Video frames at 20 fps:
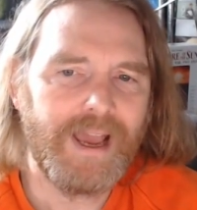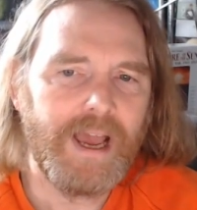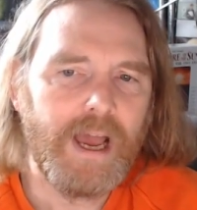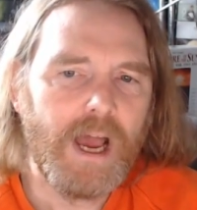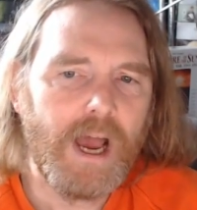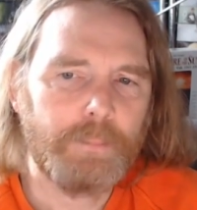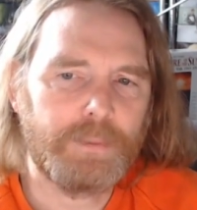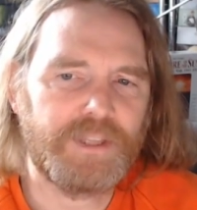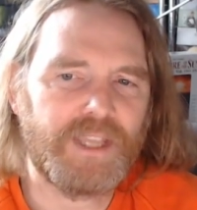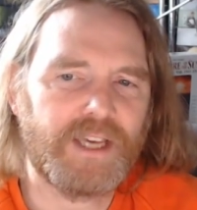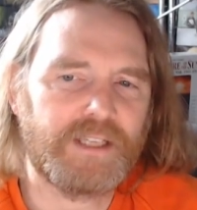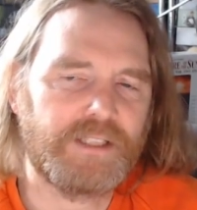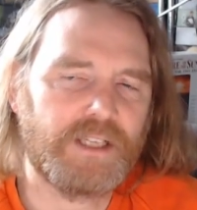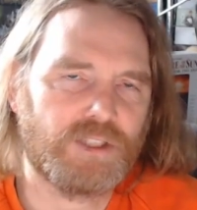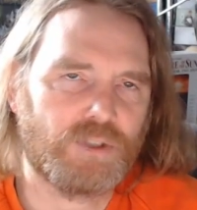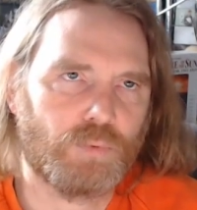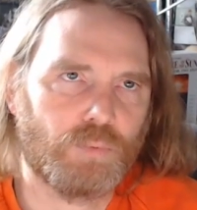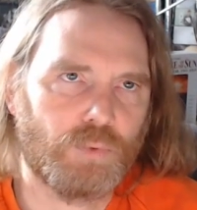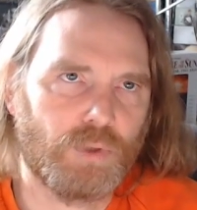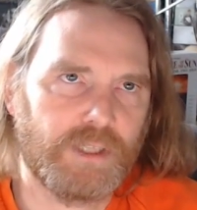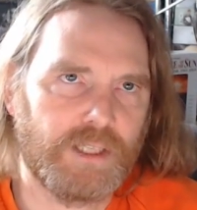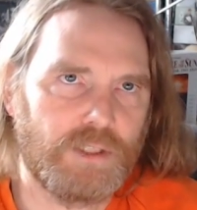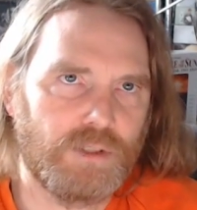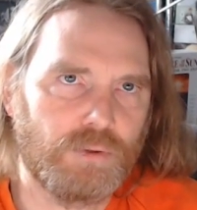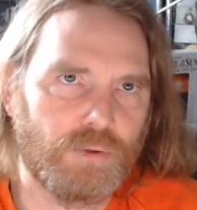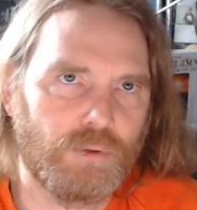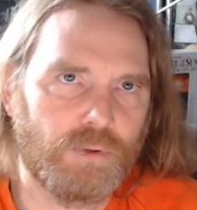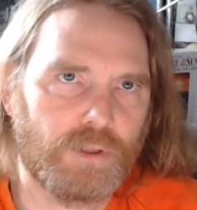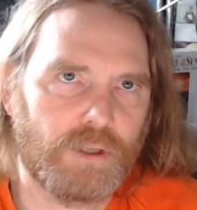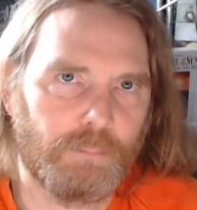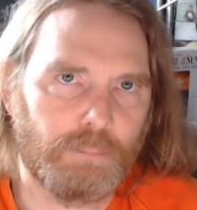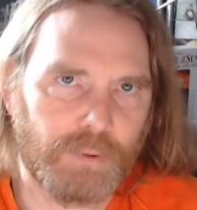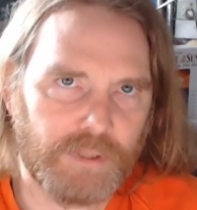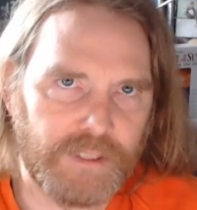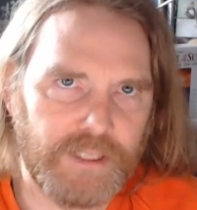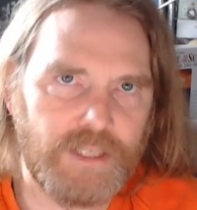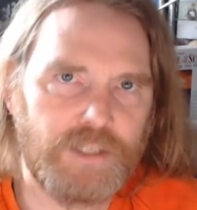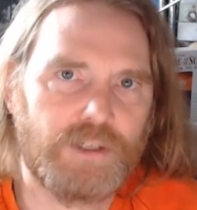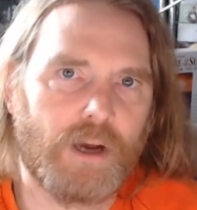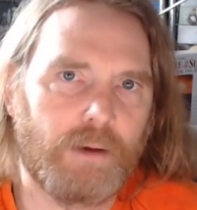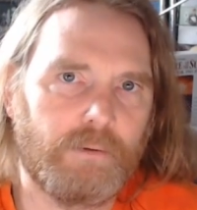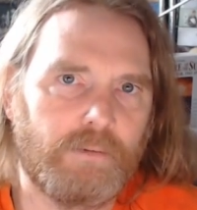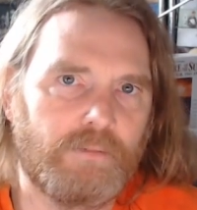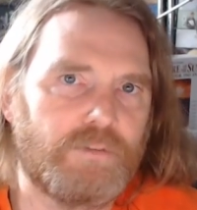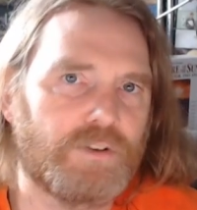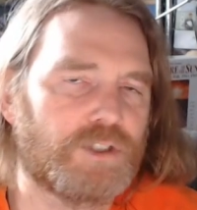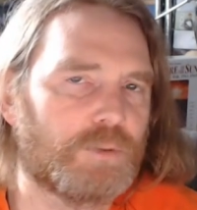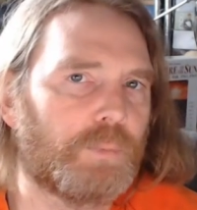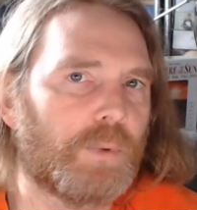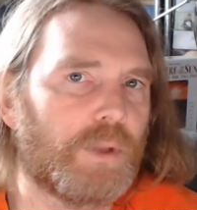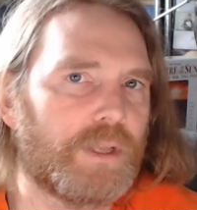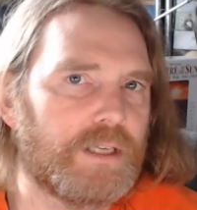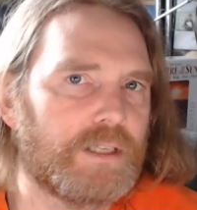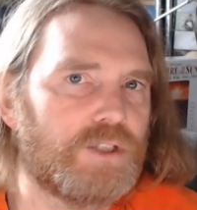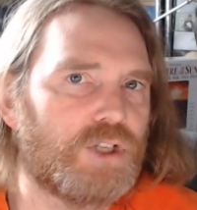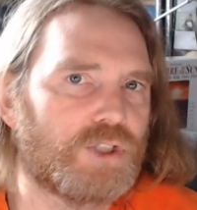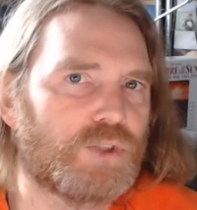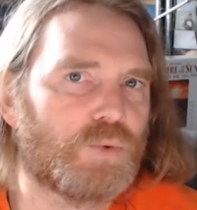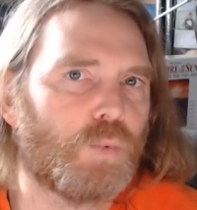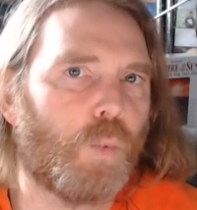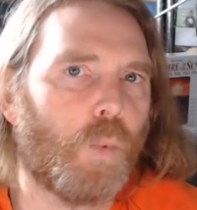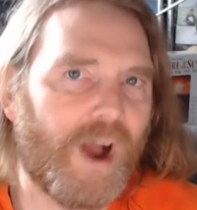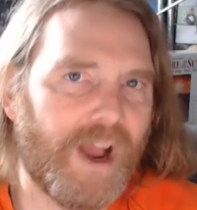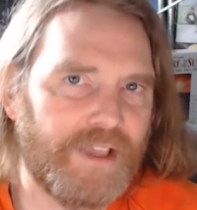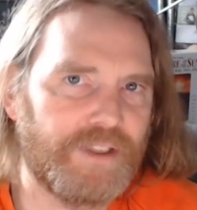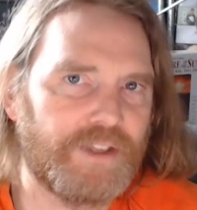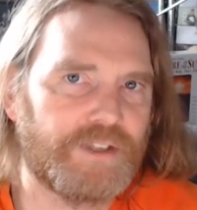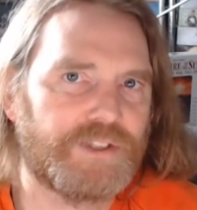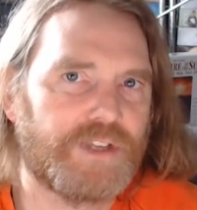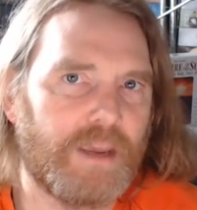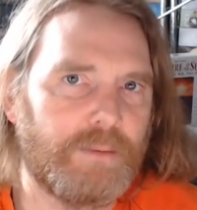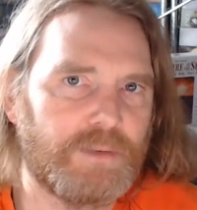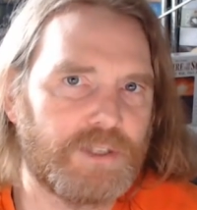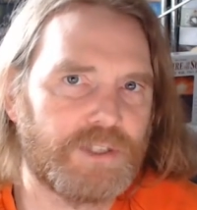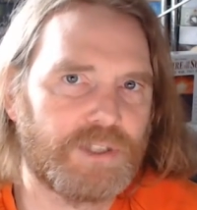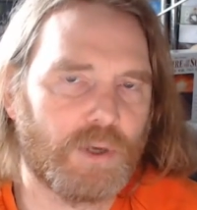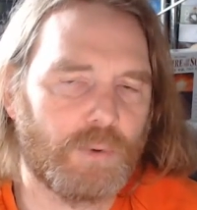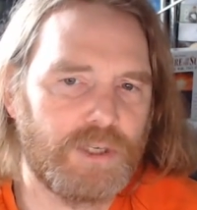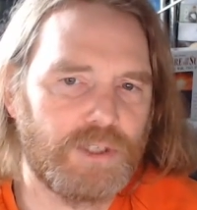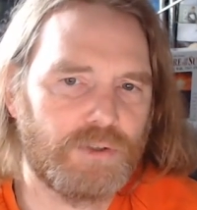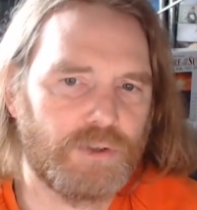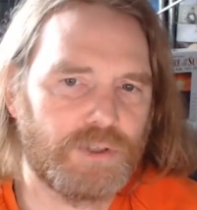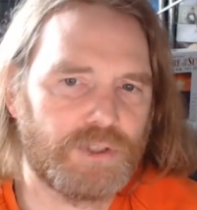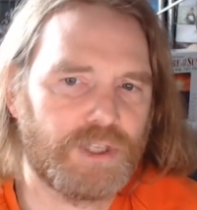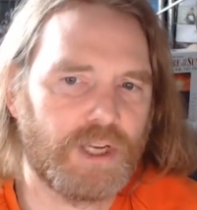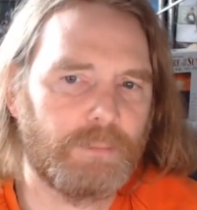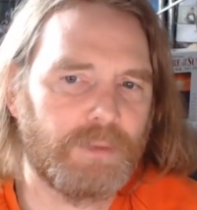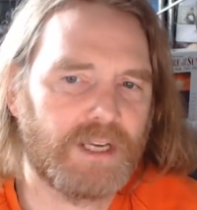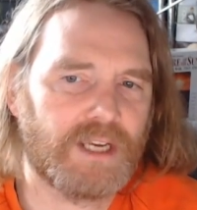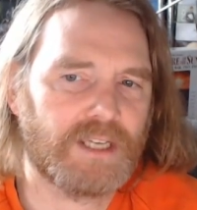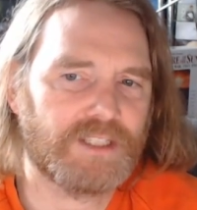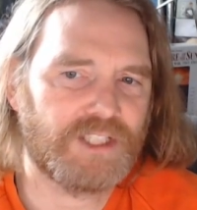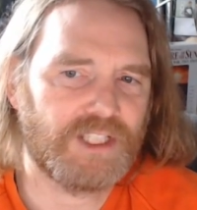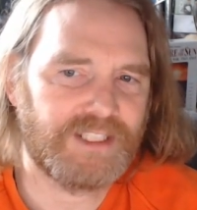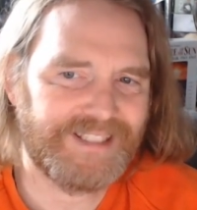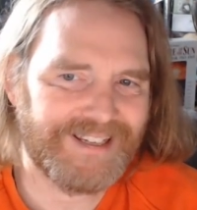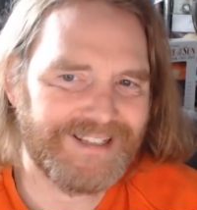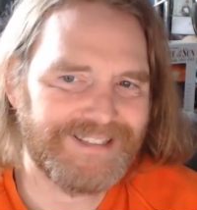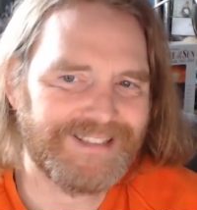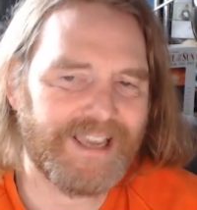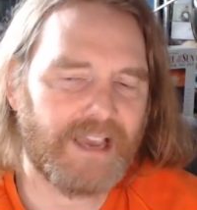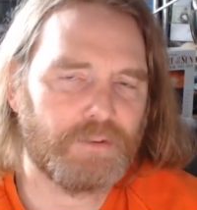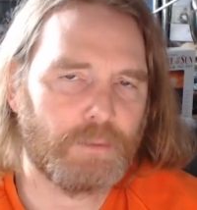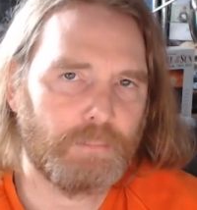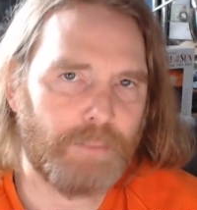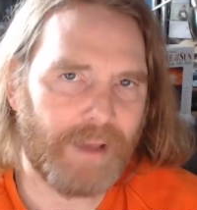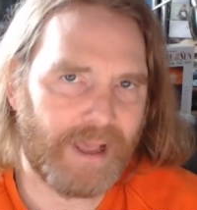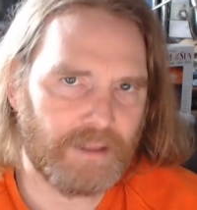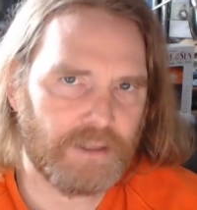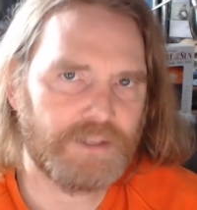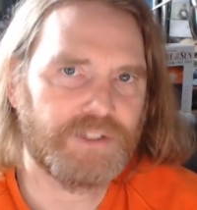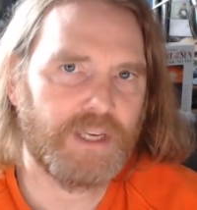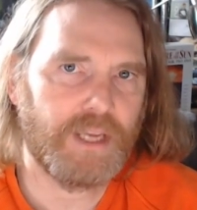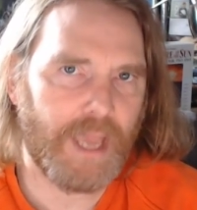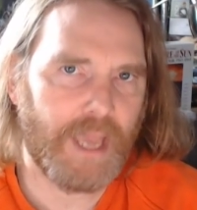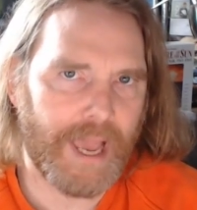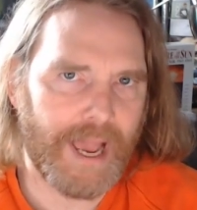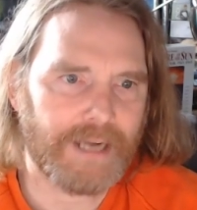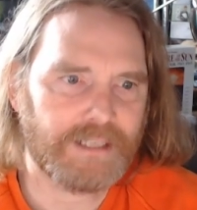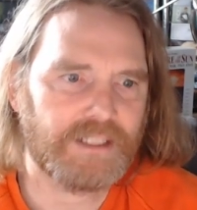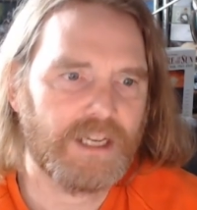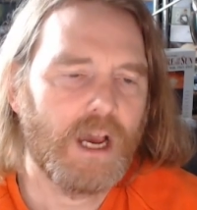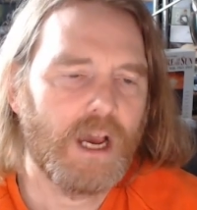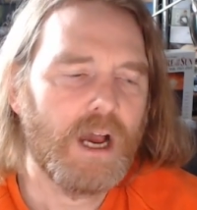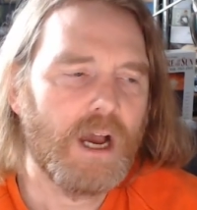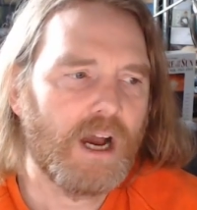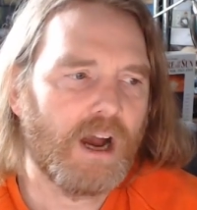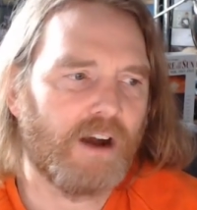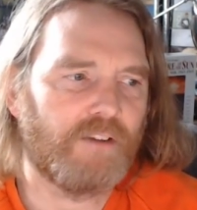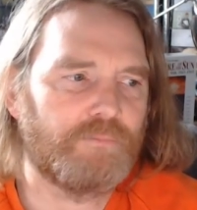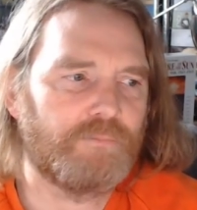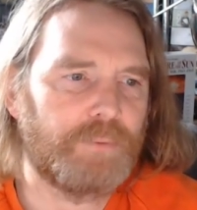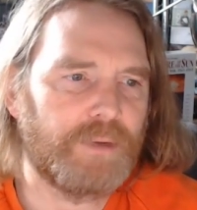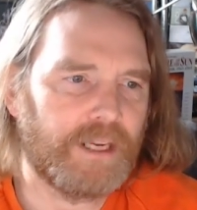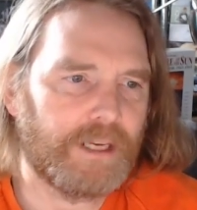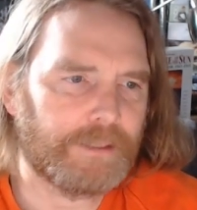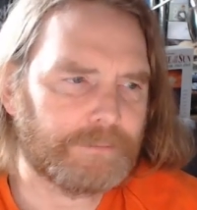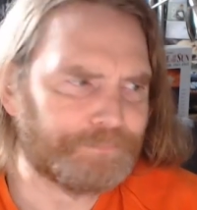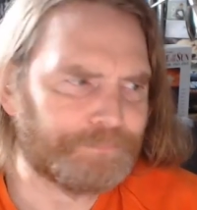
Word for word: Uh-huh. But that doesn't really do a complete job of explaining just why this game is so interesting, because it does have a balancing act of being